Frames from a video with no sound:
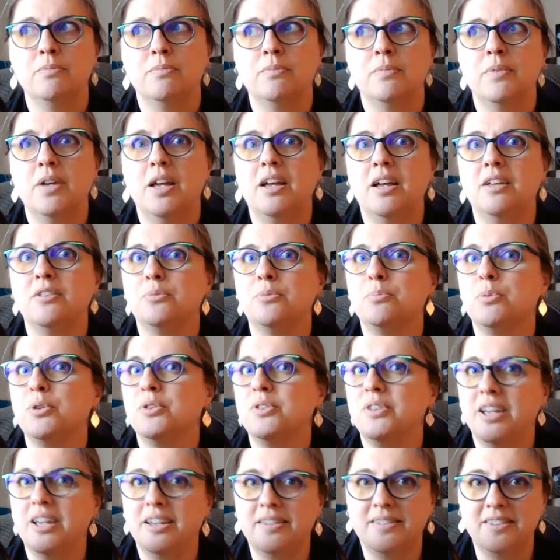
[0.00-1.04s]
as
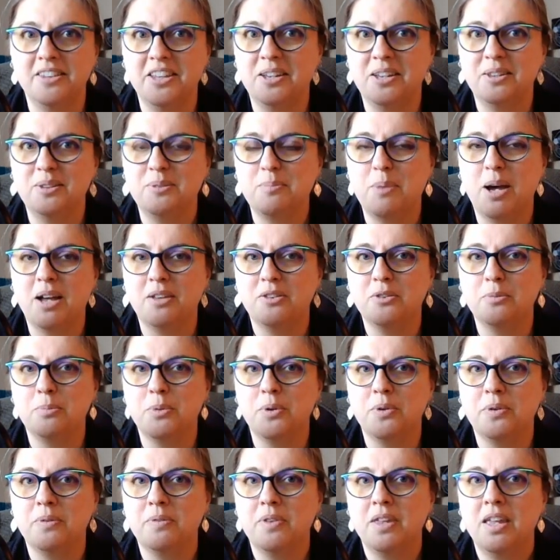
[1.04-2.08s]
precisely as
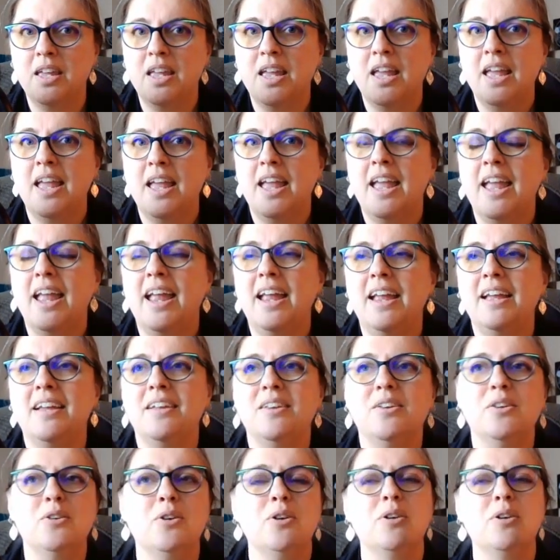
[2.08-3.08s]
possible. And